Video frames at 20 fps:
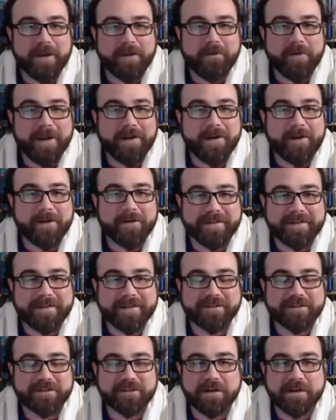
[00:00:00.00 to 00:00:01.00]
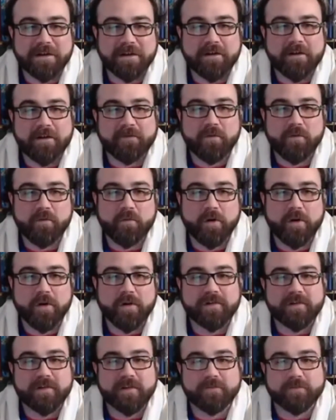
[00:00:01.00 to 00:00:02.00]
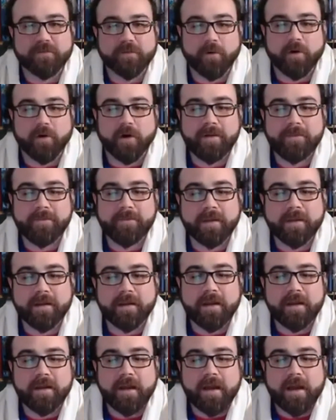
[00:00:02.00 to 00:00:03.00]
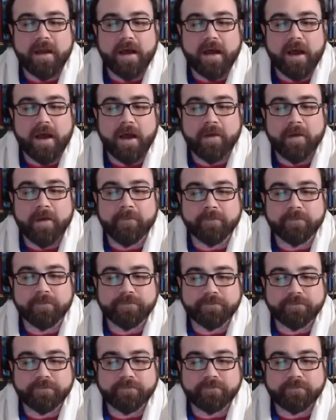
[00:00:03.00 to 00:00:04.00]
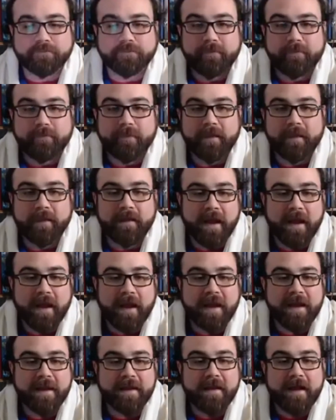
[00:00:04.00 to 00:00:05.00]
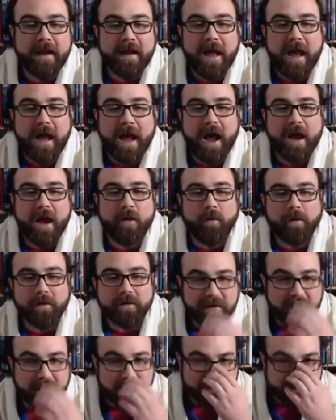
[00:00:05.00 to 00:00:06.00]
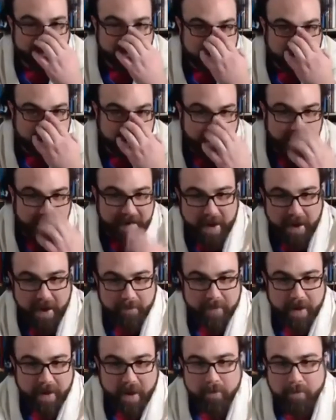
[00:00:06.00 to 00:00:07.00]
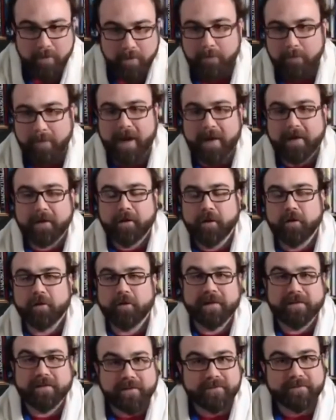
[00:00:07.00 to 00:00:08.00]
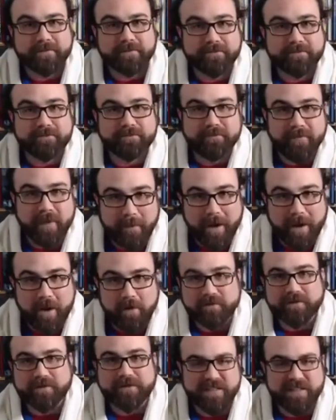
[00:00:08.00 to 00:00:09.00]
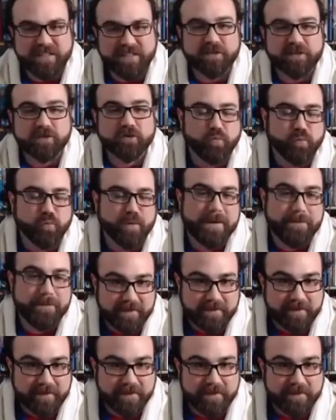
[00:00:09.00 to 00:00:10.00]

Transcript: honor to get to share a few words of Torah. And I want to talk to you tonight about machloket, about disagreement.